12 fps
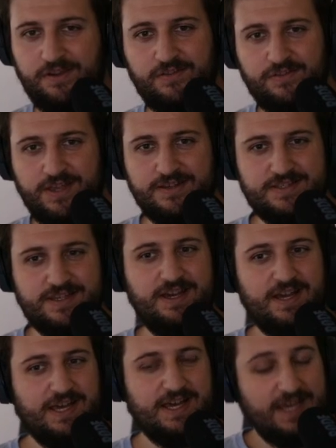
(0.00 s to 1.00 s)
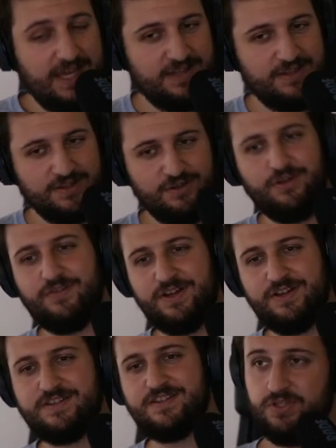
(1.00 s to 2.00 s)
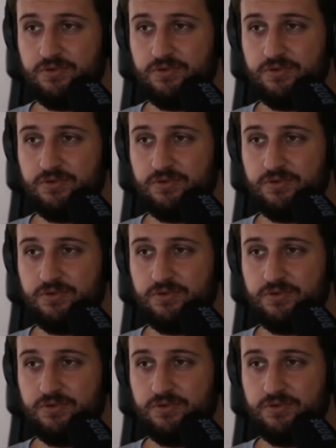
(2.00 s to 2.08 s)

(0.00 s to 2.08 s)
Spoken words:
things in the universe.